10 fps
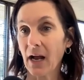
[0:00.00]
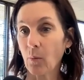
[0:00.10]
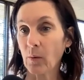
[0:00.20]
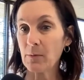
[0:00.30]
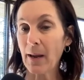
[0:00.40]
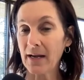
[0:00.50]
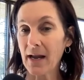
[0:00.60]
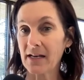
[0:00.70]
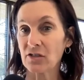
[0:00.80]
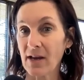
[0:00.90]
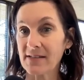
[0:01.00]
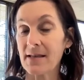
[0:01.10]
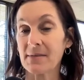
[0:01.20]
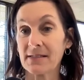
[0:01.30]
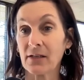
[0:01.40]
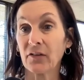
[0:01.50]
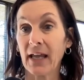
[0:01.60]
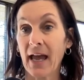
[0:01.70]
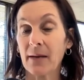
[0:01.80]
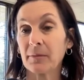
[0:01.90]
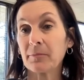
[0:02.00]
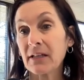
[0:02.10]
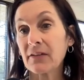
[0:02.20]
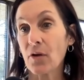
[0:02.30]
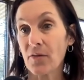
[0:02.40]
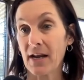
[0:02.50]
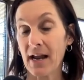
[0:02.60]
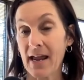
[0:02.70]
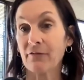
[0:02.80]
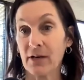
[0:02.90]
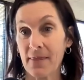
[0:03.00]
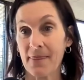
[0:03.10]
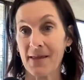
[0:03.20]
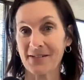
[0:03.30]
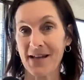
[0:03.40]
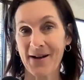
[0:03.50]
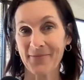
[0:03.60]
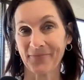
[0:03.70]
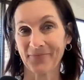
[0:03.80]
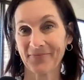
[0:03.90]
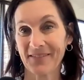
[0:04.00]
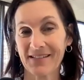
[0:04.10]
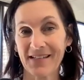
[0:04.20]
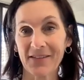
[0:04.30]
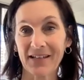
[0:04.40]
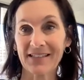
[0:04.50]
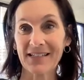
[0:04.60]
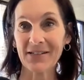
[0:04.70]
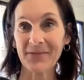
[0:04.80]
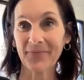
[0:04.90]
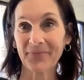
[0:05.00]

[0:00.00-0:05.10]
We may not address them until the end, but please know that I have written them down. Sound like a deal?